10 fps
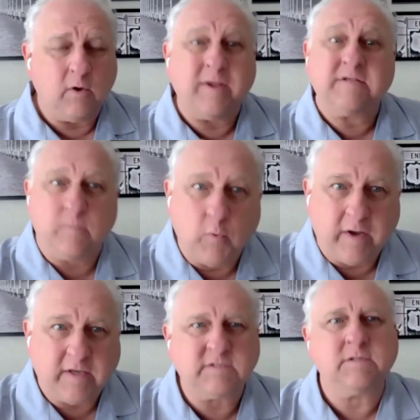go get some
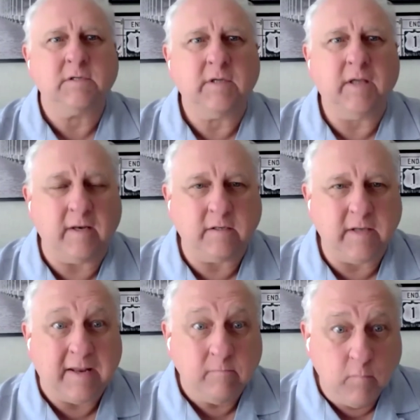rest, and
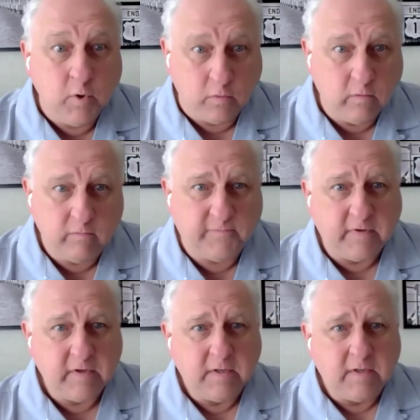move.